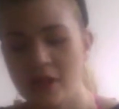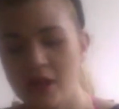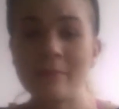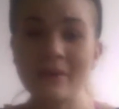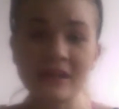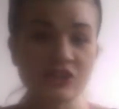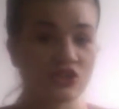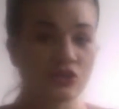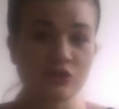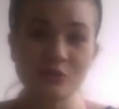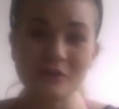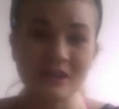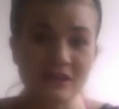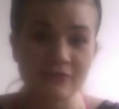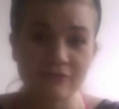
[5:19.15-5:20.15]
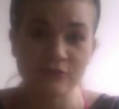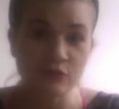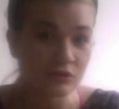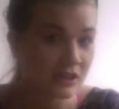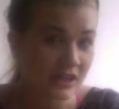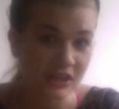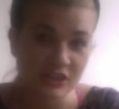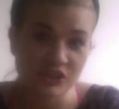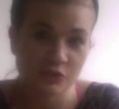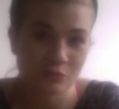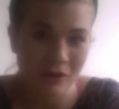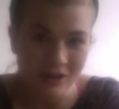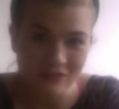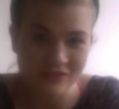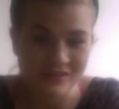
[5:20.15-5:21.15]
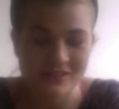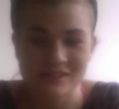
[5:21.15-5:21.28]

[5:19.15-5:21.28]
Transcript: Make sure you eat a full English breakfast.